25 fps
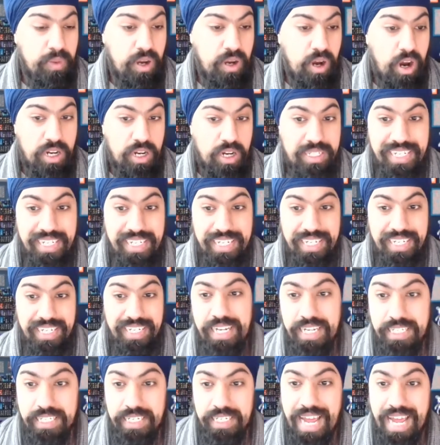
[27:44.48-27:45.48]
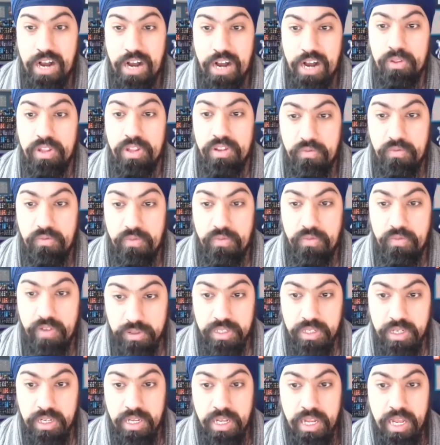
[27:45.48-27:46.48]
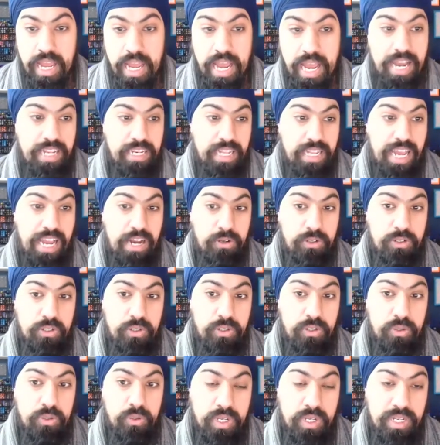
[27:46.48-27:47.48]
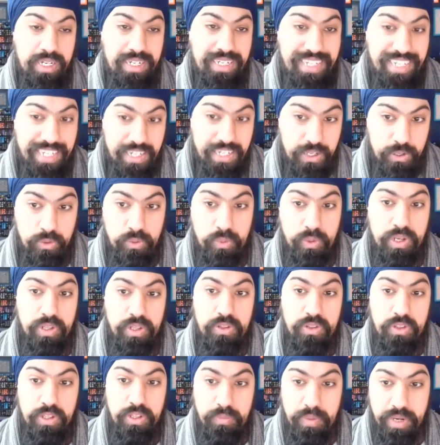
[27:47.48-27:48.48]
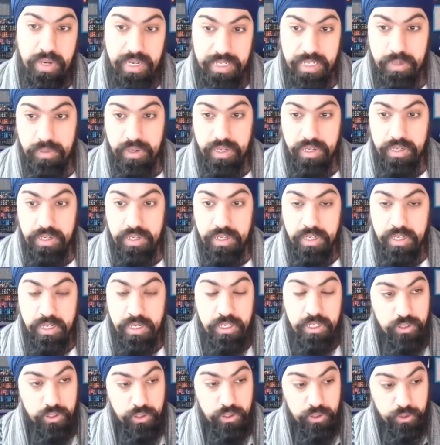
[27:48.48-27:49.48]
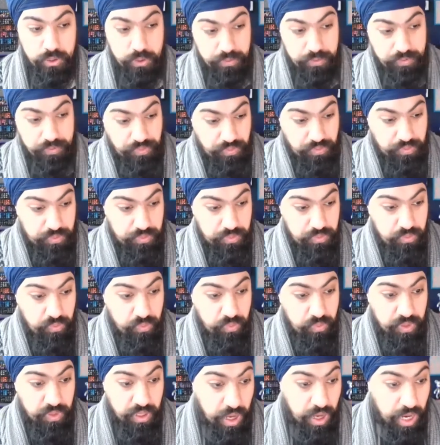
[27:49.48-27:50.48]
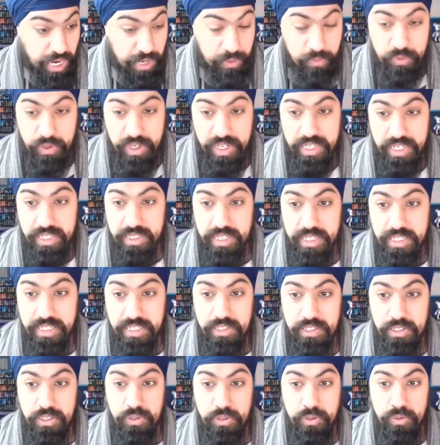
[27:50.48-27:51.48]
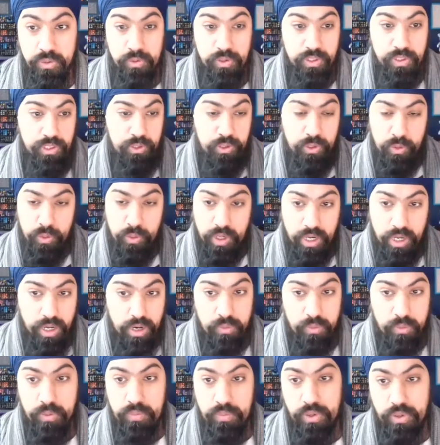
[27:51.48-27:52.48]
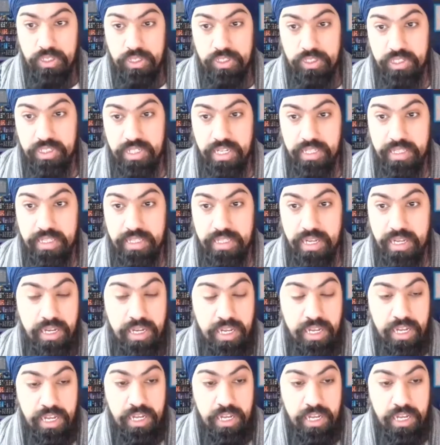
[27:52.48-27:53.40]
articulating how they felt and how to deal with the pandemic. So I'm really excited to just do a lot more projects like that